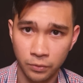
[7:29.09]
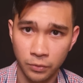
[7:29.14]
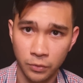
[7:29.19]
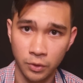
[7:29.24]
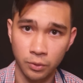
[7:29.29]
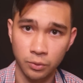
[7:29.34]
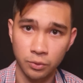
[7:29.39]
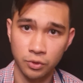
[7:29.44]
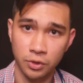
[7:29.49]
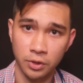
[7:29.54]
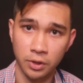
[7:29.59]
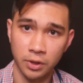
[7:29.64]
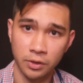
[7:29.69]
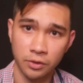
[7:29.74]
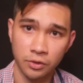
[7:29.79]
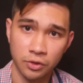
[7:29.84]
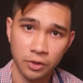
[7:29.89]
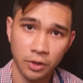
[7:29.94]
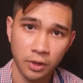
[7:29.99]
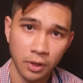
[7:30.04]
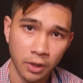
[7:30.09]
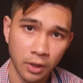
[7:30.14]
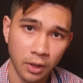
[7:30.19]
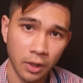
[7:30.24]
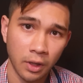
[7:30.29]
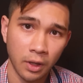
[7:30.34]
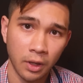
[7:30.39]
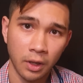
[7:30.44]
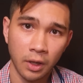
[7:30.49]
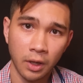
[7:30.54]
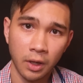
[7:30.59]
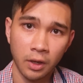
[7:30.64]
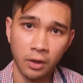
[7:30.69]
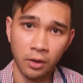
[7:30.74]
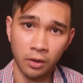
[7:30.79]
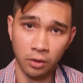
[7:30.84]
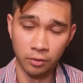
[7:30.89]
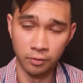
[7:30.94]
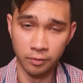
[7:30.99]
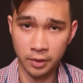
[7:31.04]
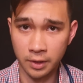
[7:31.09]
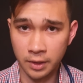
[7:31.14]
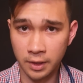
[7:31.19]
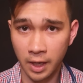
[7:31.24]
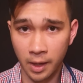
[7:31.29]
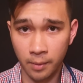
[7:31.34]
No signs of any